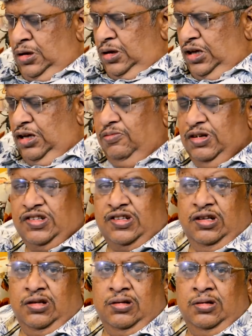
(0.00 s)

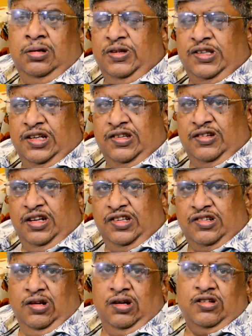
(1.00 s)
investor which has
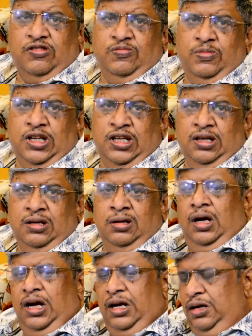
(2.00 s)
raised a lot of money,
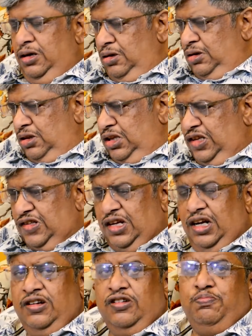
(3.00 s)
and these
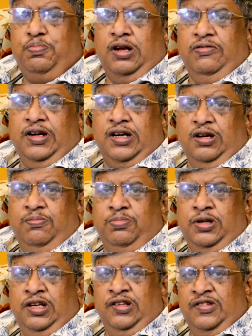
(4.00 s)
kind of private
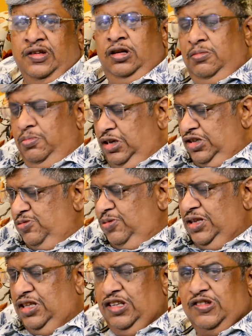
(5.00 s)
companies merge
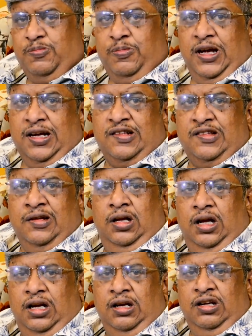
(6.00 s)
with these SPACs
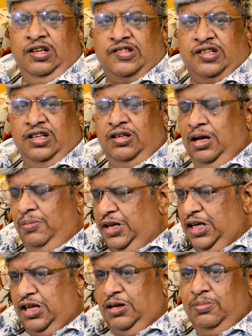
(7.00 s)
and list in
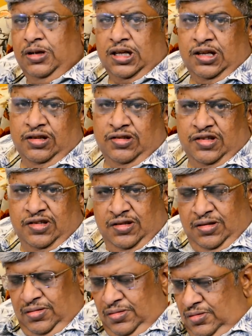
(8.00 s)
American markets.